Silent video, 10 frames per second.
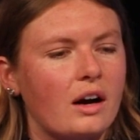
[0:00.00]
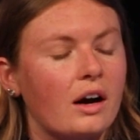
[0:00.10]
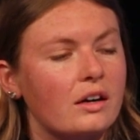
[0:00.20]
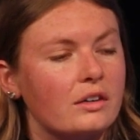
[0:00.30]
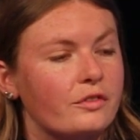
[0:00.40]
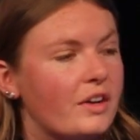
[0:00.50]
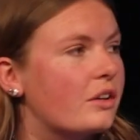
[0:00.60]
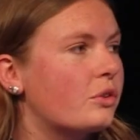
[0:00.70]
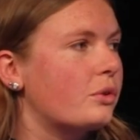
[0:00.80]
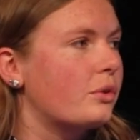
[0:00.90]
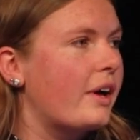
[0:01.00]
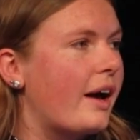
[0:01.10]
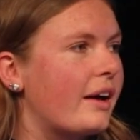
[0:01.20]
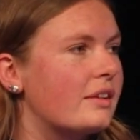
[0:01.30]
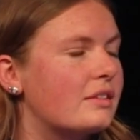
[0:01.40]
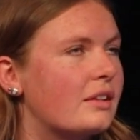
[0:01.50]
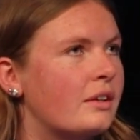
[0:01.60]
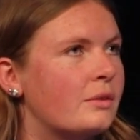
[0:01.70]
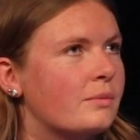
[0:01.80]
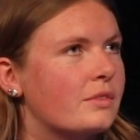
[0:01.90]
our vehicle has
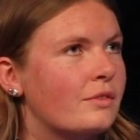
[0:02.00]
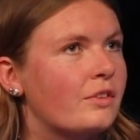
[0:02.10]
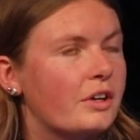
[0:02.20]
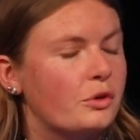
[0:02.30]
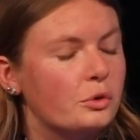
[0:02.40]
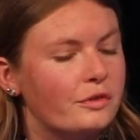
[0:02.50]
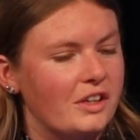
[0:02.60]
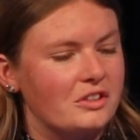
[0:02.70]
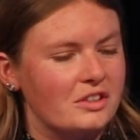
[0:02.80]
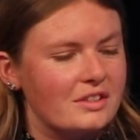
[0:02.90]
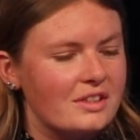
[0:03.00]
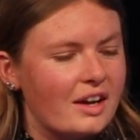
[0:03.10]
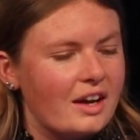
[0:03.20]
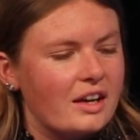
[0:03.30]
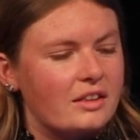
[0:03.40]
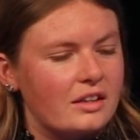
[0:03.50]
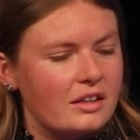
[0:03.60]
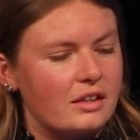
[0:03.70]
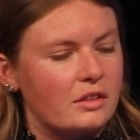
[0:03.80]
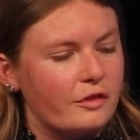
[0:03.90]
some very cool features.
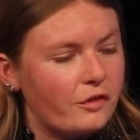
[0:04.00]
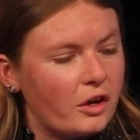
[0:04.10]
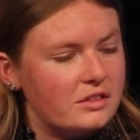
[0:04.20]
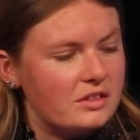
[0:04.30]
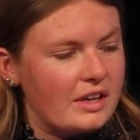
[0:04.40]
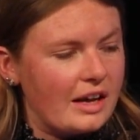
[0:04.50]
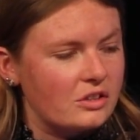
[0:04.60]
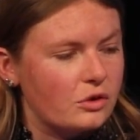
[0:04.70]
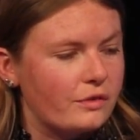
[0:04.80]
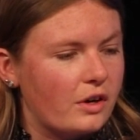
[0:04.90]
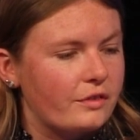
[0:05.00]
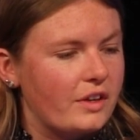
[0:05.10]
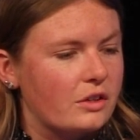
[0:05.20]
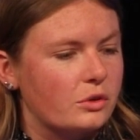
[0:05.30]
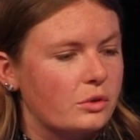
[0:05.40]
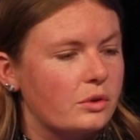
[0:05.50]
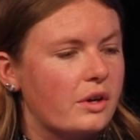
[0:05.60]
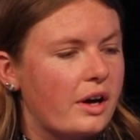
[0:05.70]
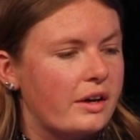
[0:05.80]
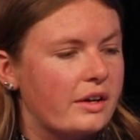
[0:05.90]
The third stage of our vehicle
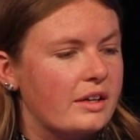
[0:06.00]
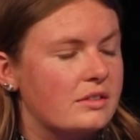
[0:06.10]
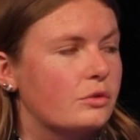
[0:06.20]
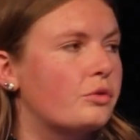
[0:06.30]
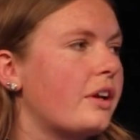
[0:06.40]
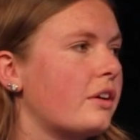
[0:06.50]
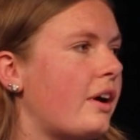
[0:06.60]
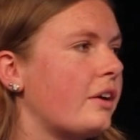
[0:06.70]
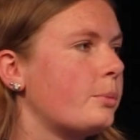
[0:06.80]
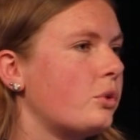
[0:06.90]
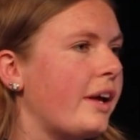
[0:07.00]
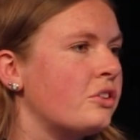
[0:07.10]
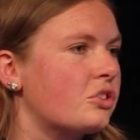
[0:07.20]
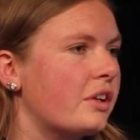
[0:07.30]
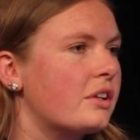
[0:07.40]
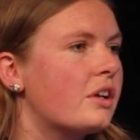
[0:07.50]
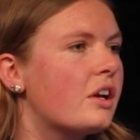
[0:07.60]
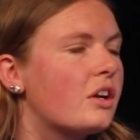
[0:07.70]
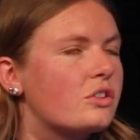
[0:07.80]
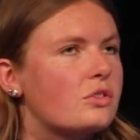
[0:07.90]
is a reignitable engine.
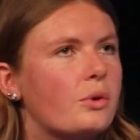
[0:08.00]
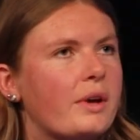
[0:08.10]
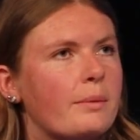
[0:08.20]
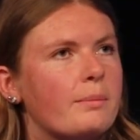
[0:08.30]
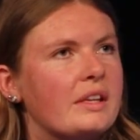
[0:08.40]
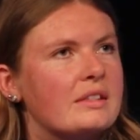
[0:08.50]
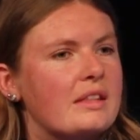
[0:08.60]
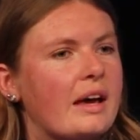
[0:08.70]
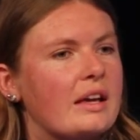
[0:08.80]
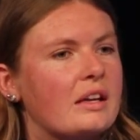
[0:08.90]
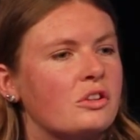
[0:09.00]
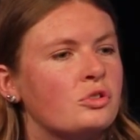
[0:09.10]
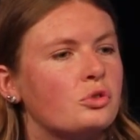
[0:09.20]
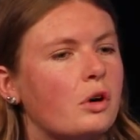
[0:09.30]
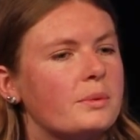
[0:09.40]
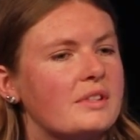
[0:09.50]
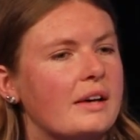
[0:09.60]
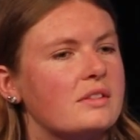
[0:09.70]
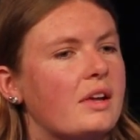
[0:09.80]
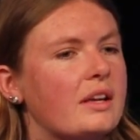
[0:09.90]
So it means that it can drop
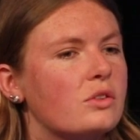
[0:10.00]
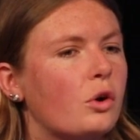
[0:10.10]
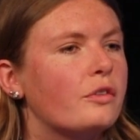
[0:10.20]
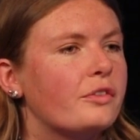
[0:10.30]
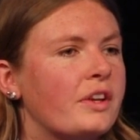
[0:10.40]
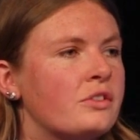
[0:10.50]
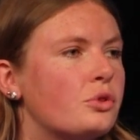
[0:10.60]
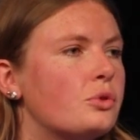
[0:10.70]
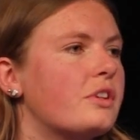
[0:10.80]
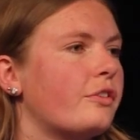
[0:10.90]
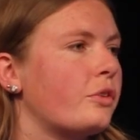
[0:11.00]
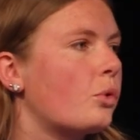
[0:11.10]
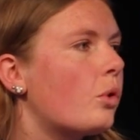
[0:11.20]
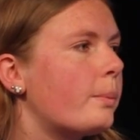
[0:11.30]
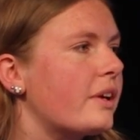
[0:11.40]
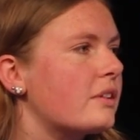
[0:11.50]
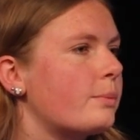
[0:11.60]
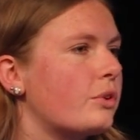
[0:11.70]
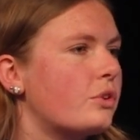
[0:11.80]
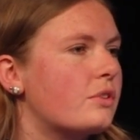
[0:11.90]
satellites off into different orbits,
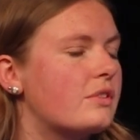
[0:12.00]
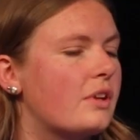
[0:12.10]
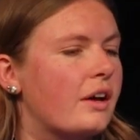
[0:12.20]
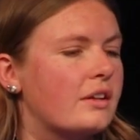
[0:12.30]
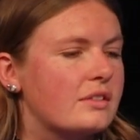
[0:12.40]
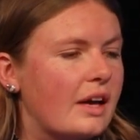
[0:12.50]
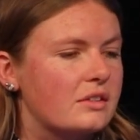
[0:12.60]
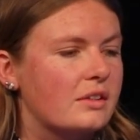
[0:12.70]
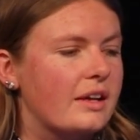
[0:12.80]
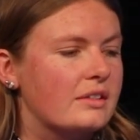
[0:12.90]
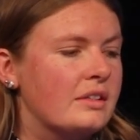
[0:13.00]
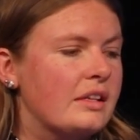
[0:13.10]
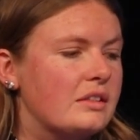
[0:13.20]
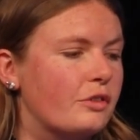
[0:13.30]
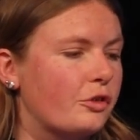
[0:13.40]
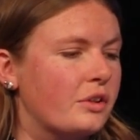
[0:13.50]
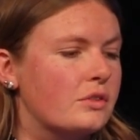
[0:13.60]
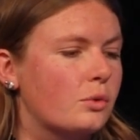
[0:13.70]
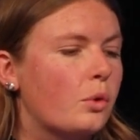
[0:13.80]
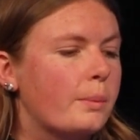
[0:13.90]
because satellites need
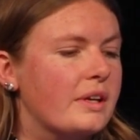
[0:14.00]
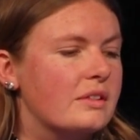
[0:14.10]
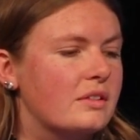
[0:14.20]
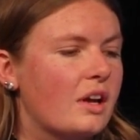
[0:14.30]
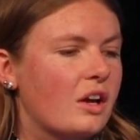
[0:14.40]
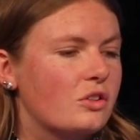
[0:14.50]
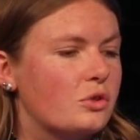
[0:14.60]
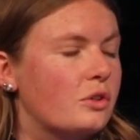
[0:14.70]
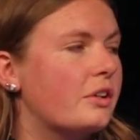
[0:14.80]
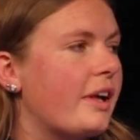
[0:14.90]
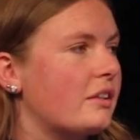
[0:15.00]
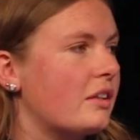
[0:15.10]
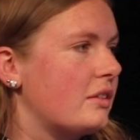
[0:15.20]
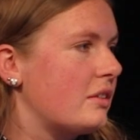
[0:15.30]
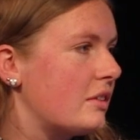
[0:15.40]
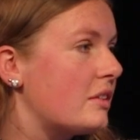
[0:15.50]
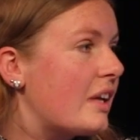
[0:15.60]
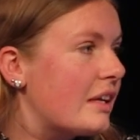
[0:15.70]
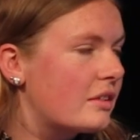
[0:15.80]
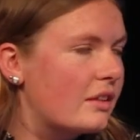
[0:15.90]
different orbits to collect the
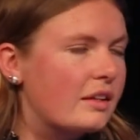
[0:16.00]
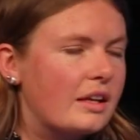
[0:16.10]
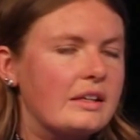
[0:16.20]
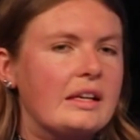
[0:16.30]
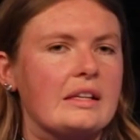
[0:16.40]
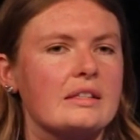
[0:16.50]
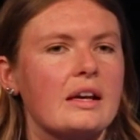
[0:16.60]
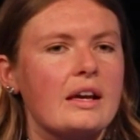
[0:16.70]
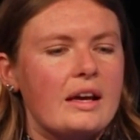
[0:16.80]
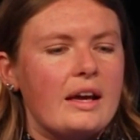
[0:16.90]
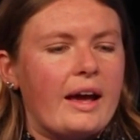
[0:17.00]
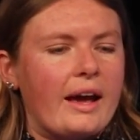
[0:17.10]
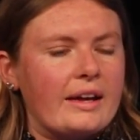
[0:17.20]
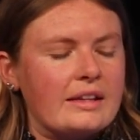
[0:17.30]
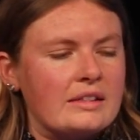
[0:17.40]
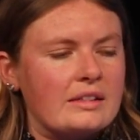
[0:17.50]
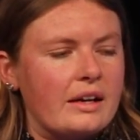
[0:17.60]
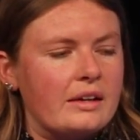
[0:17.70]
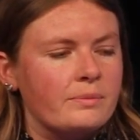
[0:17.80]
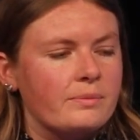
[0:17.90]
data that they need. And
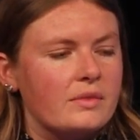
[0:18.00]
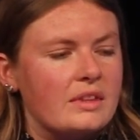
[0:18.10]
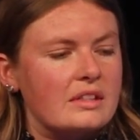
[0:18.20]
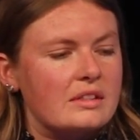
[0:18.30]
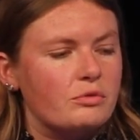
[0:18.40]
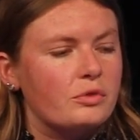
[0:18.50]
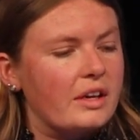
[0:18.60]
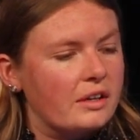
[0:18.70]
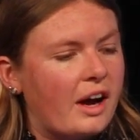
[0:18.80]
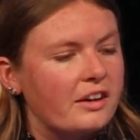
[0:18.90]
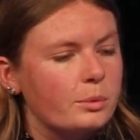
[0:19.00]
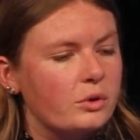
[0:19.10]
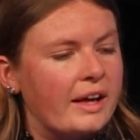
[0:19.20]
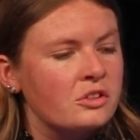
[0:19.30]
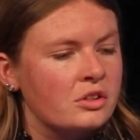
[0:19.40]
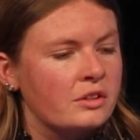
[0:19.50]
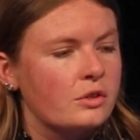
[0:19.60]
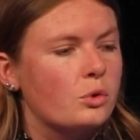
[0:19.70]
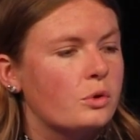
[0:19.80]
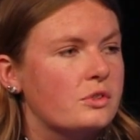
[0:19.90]
this reignitable engine
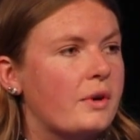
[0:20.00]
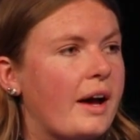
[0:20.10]
can also